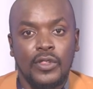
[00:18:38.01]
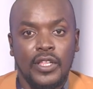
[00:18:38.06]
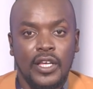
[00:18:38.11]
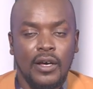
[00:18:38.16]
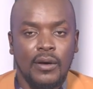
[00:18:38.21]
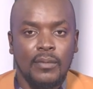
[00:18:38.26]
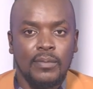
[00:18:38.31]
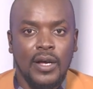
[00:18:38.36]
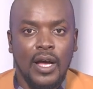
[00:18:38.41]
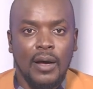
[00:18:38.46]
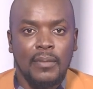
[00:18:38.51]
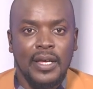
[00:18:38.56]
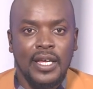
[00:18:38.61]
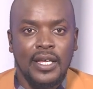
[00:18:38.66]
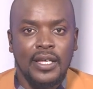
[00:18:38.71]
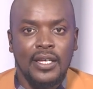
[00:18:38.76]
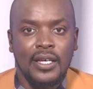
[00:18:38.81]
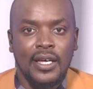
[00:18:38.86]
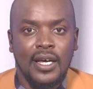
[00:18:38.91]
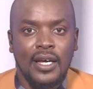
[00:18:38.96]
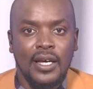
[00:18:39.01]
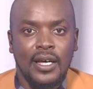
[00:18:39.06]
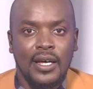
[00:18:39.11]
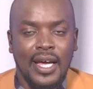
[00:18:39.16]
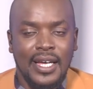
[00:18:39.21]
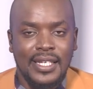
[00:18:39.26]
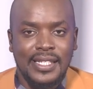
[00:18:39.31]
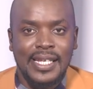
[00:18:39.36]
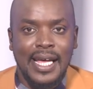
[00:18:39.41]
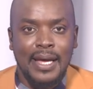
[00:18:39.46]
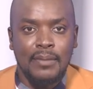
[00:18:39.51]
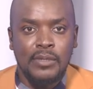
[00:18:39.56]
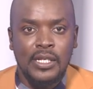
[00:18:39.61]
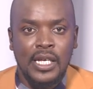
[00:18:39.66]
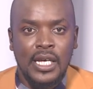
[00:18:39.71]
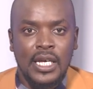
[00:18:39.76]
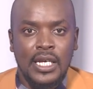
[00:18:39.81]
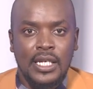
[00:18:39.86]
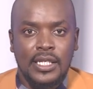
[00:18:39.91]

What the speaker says: the upcoming exams.